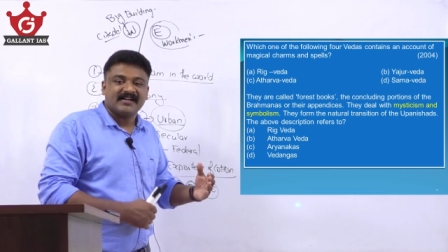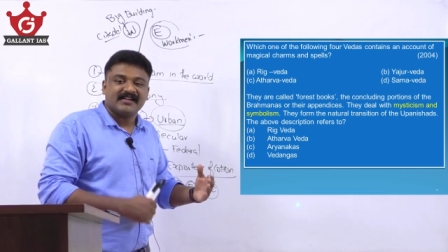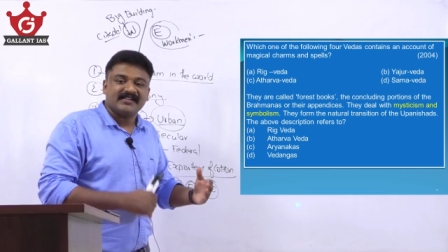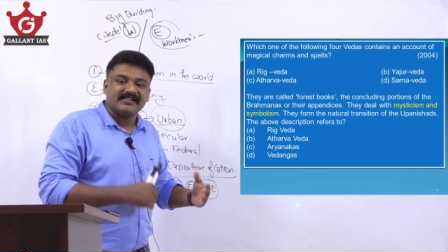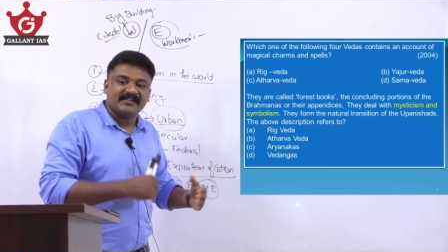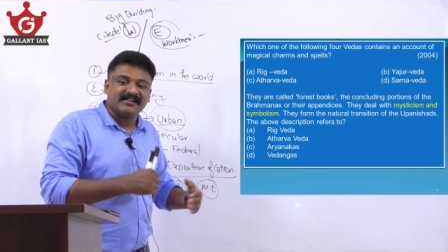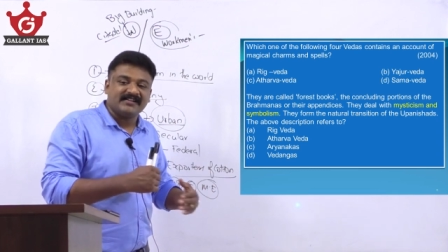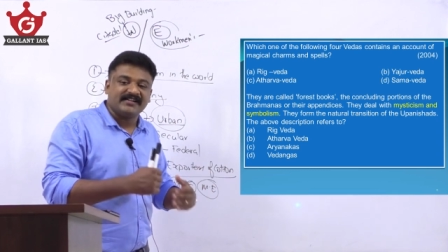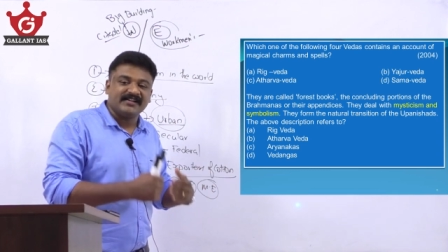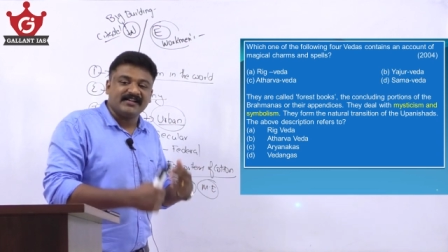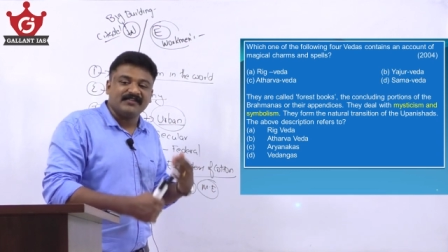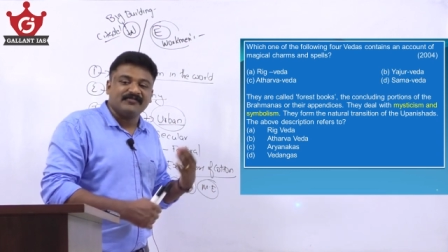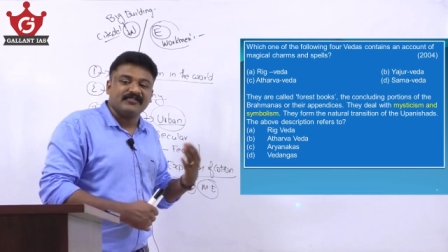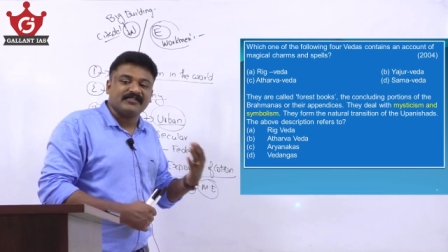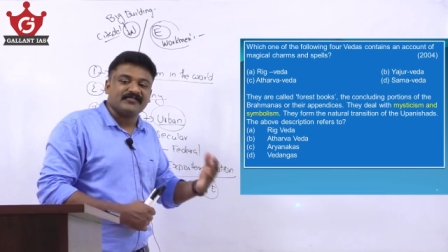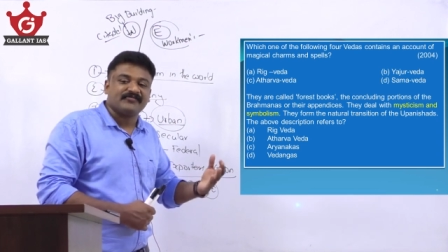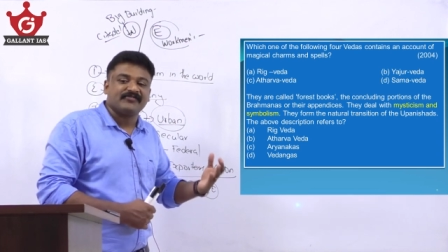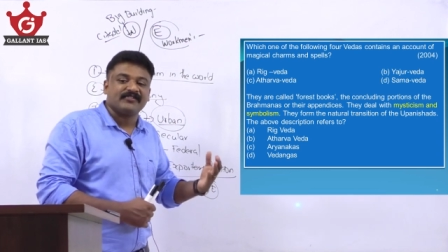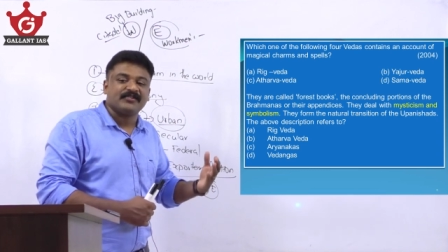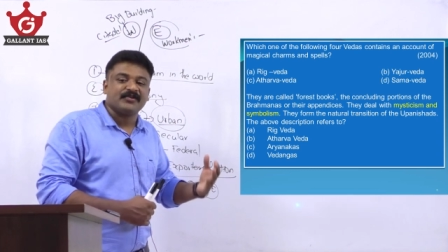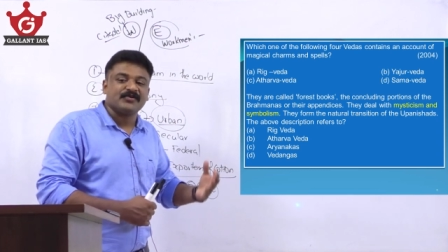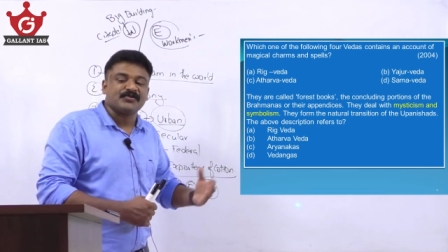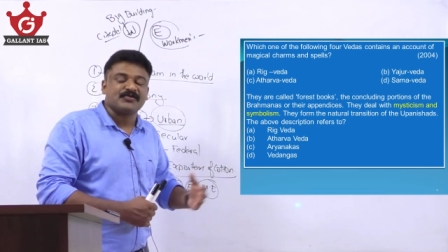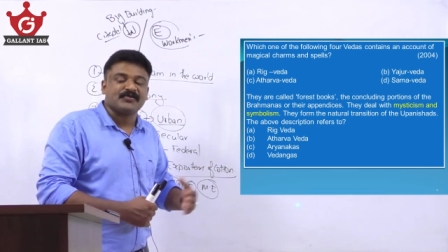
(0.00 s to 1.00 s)
They deal with the
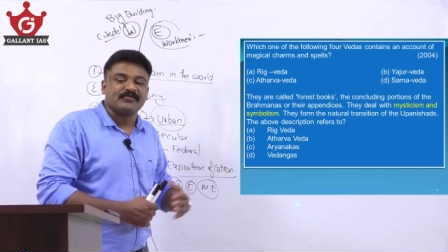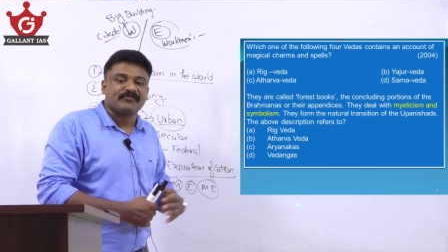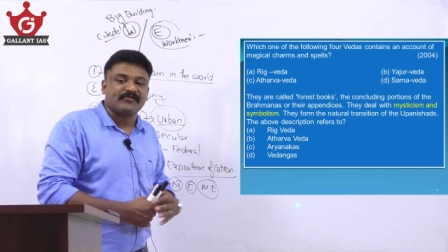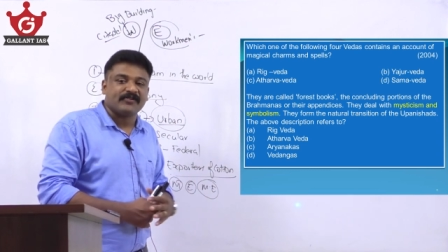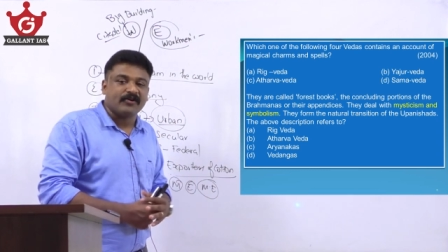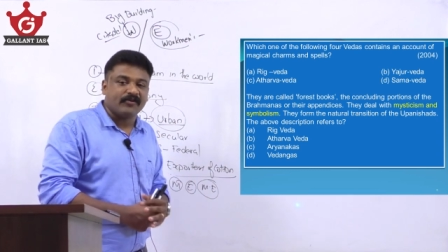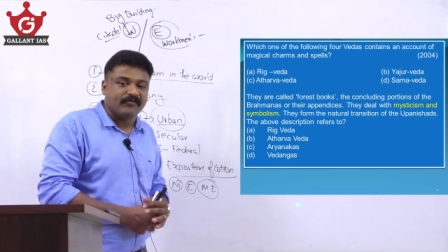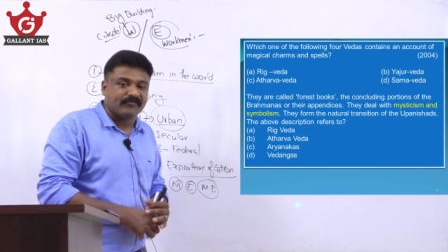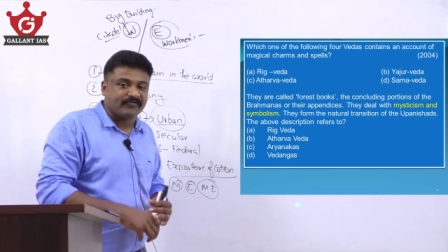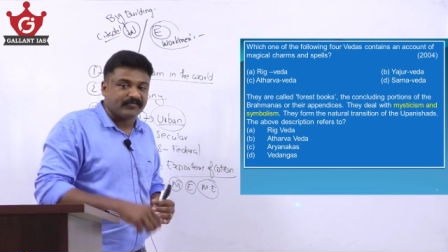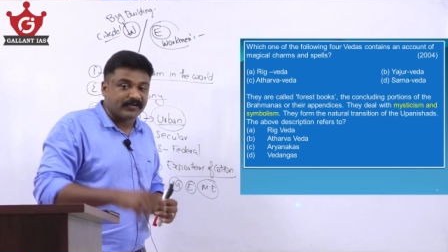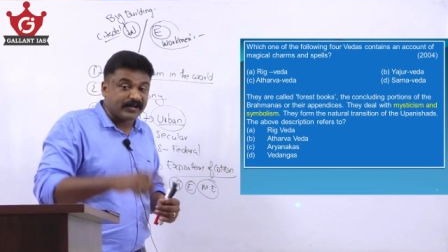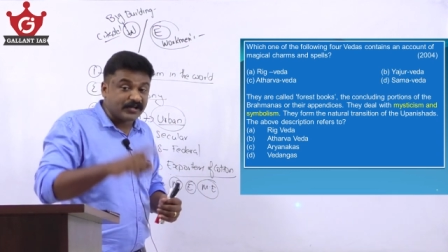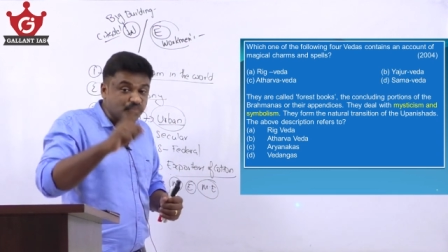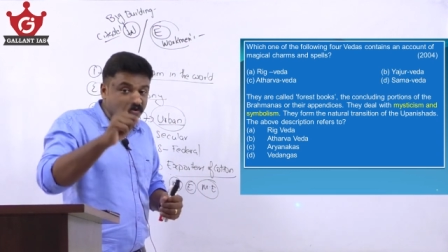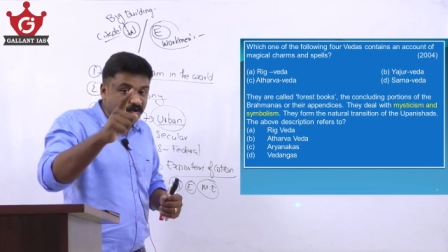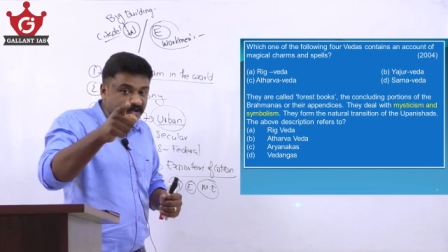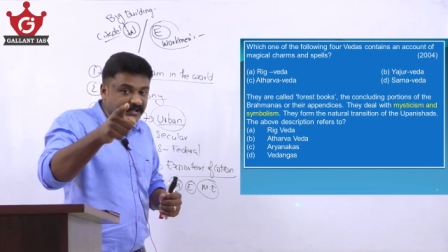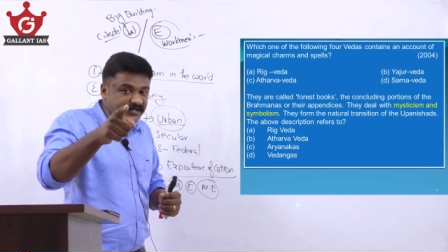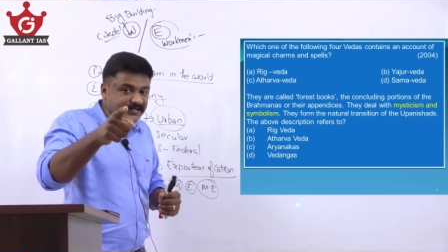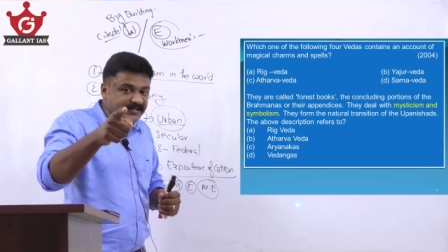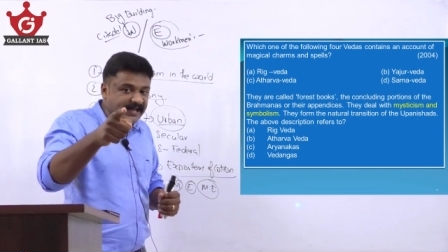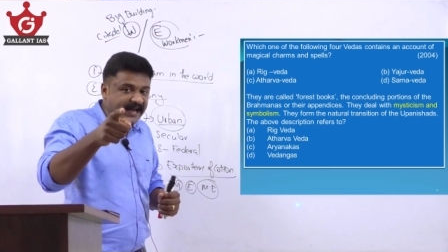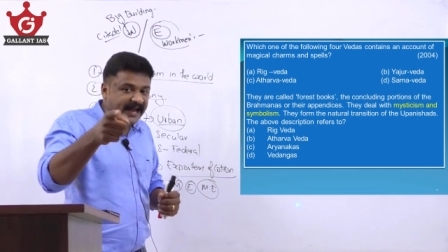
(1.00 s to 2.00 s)
philosophy of
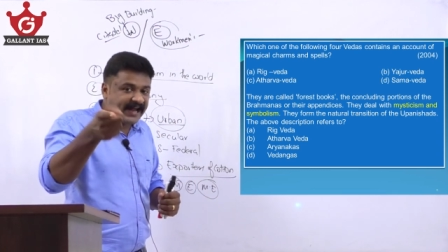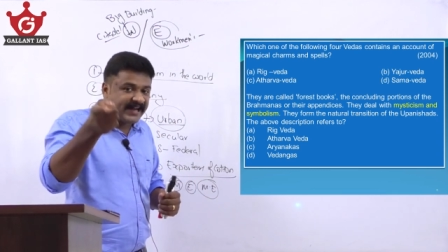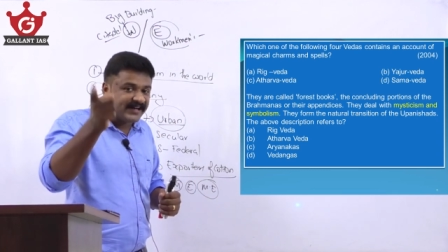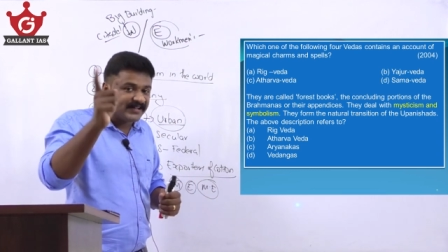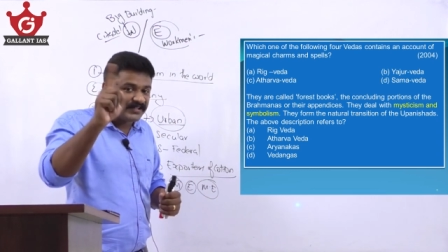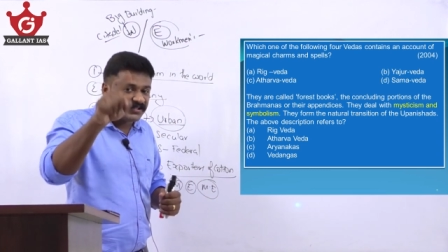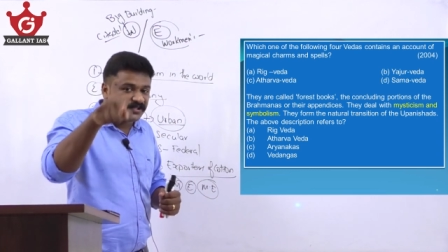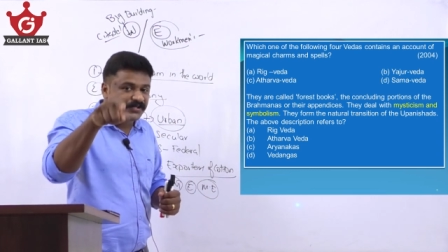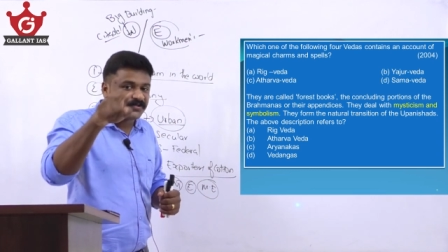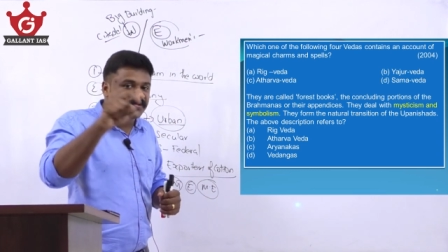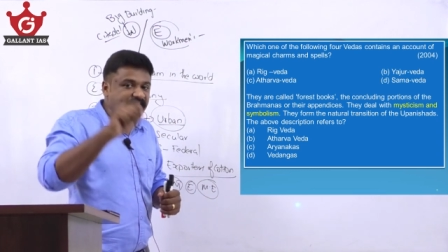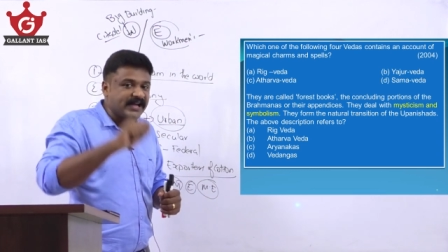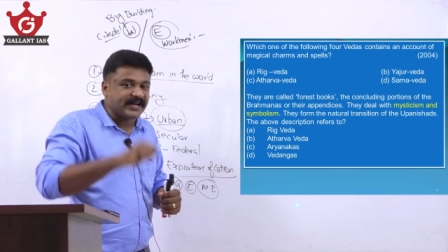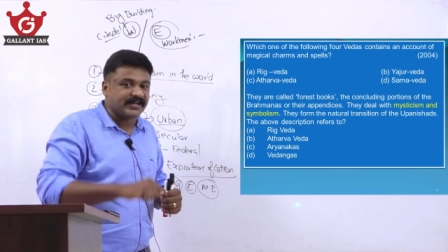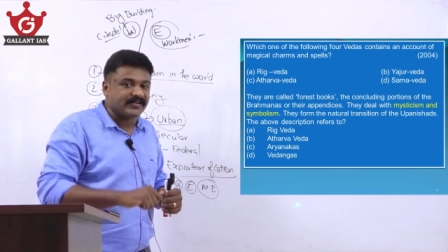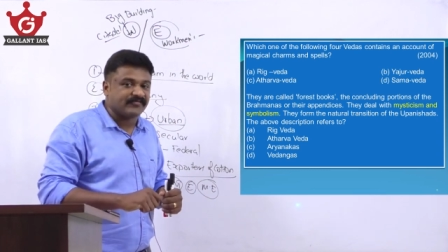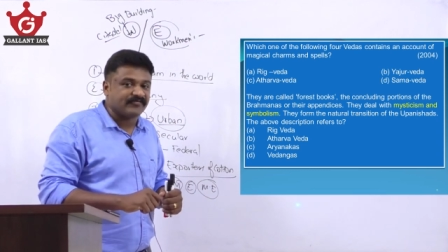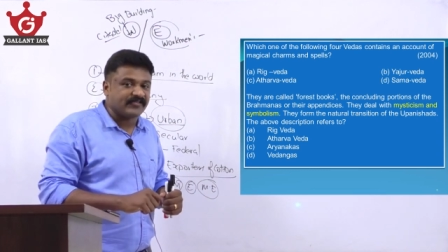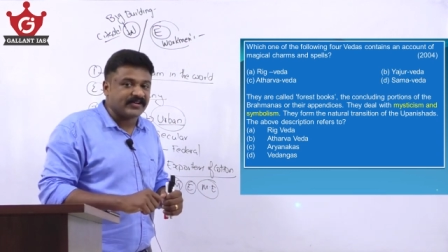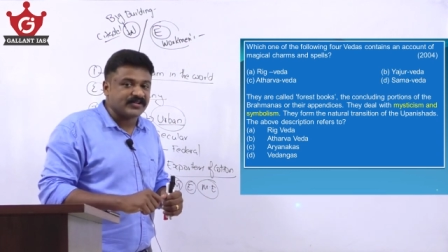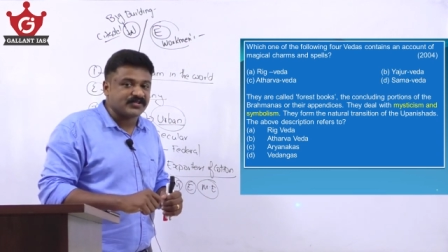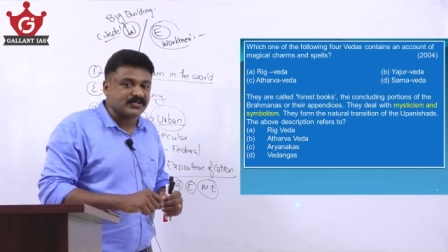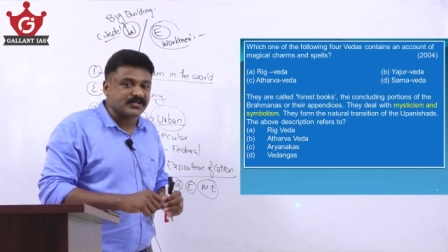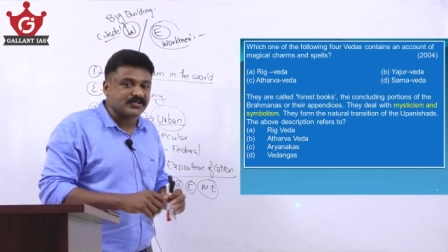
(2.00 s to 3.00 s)
rituals and
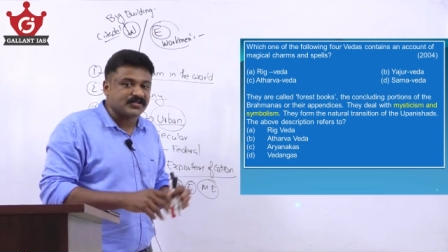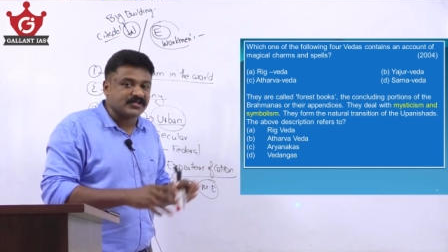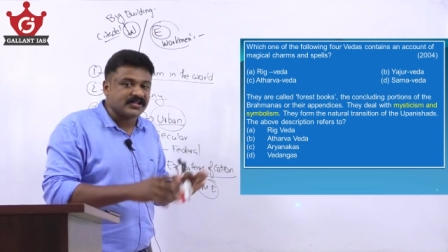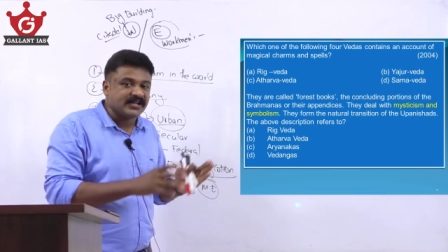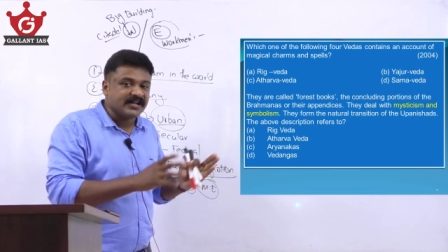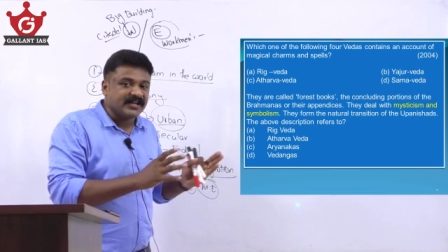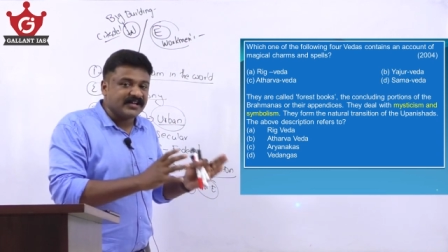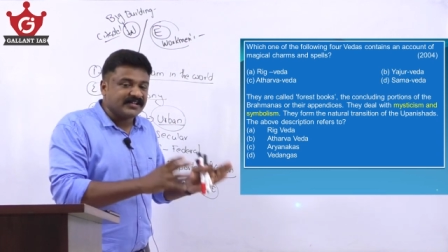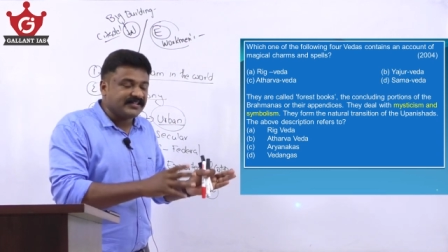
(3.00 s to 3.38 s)
sacrifices.